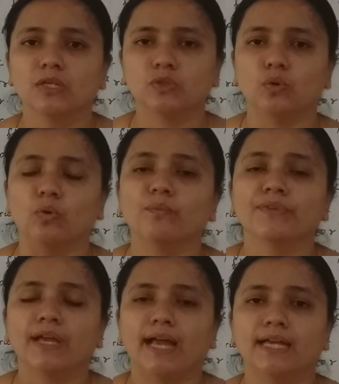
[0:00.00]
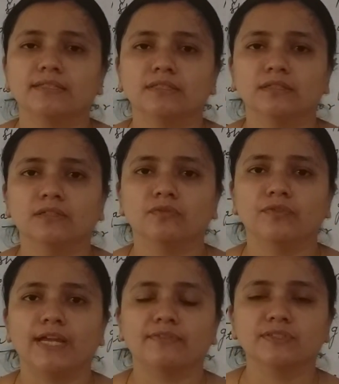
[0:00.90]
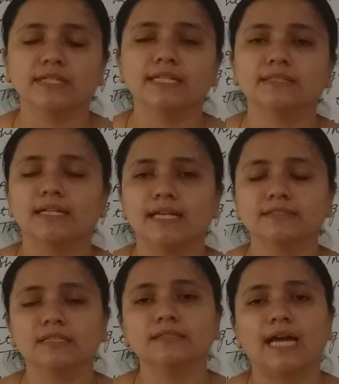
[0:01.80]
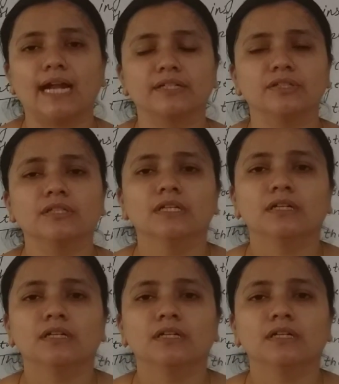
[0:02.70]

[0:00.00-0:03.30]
So as we have seen in the lesson that